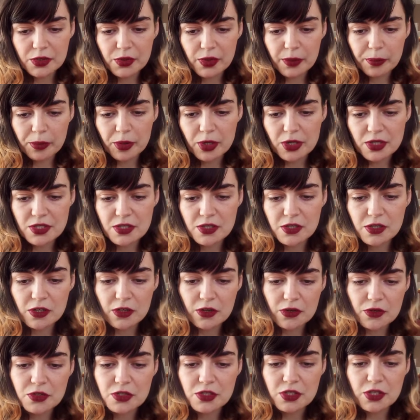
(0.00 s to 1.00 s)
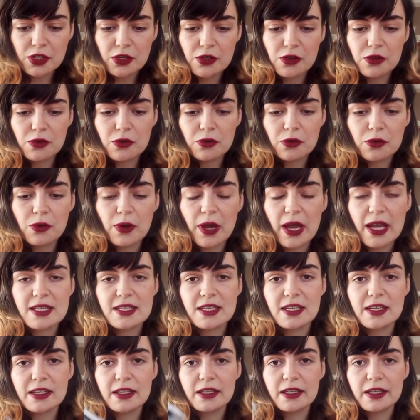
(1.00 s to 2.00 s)
a person close to you who has
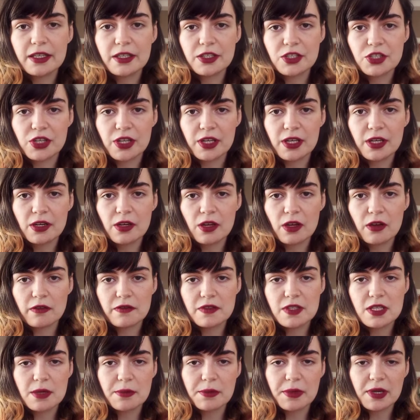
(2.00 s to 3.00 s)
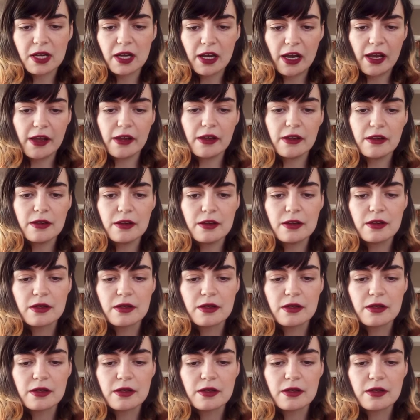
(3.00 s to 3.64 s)
an addiction of some kind.